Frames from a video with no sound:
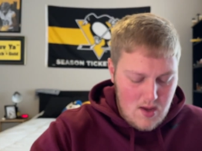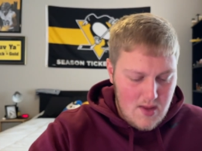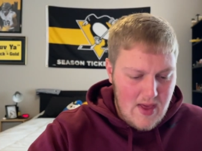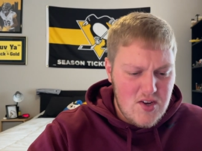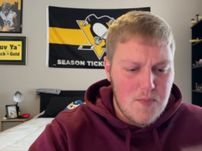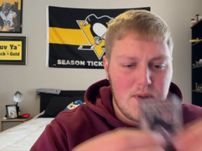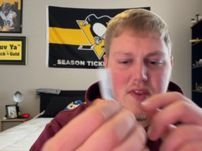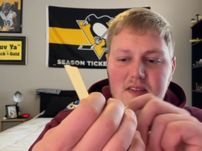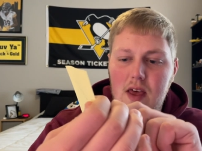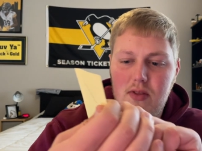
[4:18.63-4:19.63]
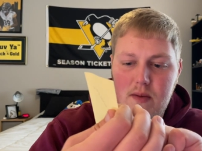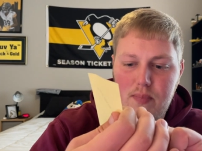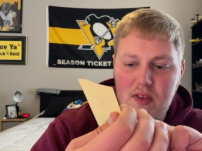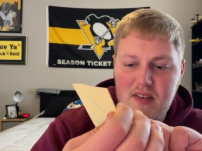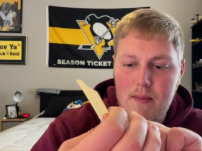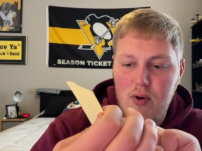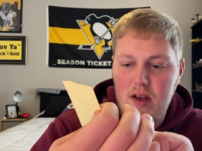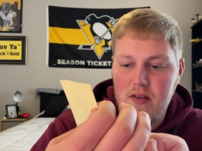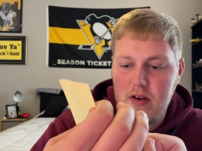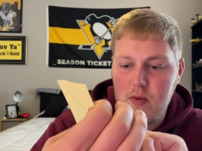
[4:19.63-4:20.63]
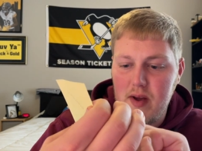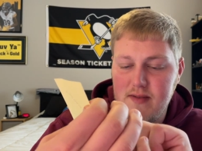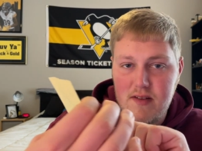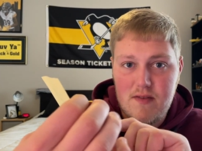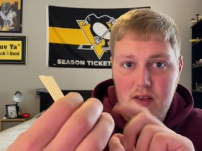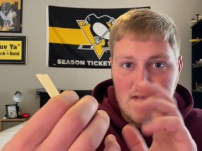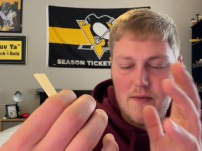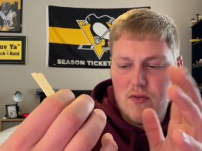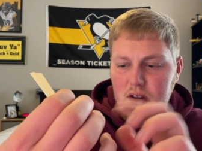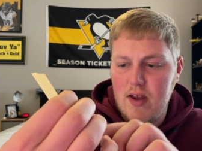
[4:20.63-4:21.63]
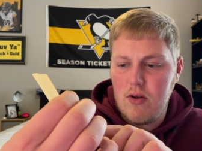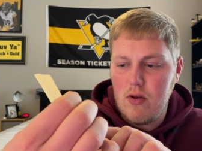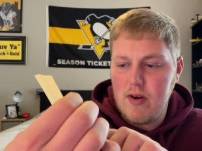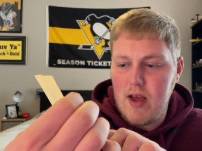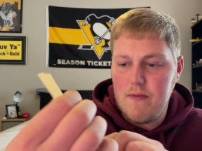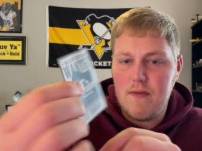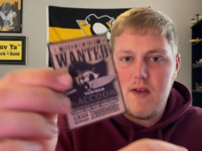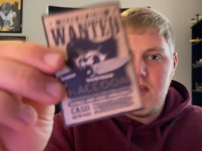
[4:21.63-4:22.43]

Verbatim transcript: They actually put the same, the, the same price on here because it's it's a $59 knife.